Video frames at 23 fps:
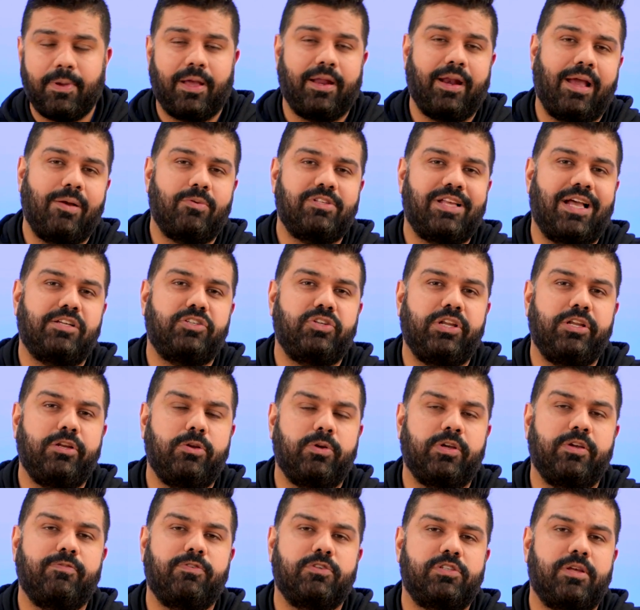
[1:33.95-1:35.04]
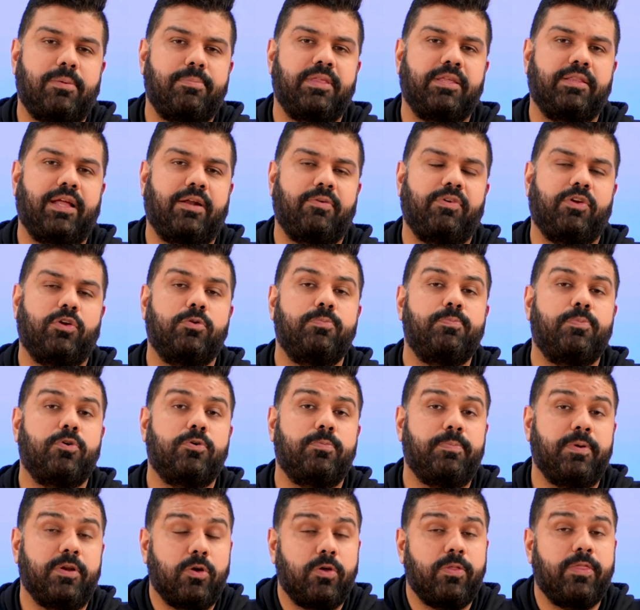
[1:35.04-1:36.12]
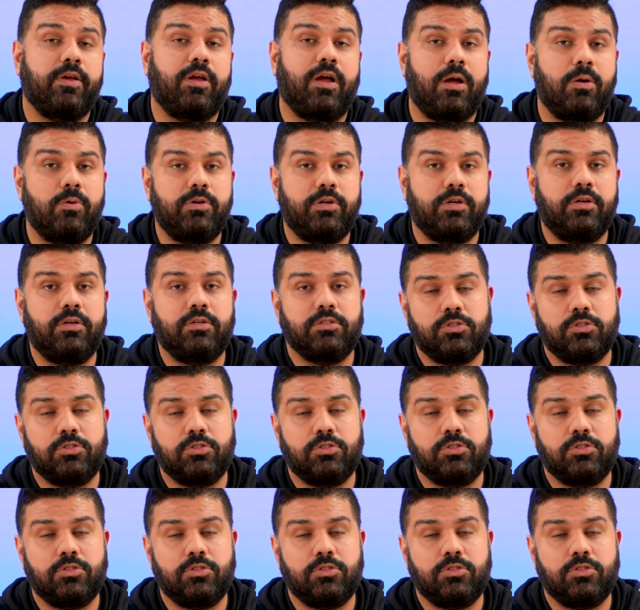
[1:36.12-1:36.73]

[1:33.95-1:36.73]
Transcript: and I was actually looking for something that we could put below the counter